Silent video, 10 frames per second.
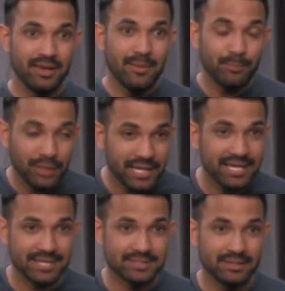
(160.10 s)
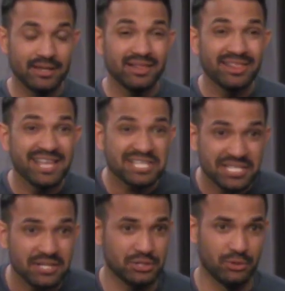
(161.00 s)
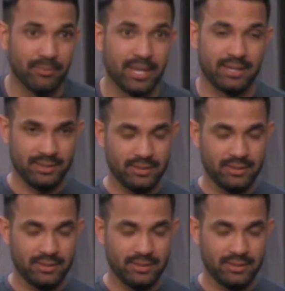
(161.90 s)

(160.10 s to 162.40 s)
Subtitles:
Please listen to me.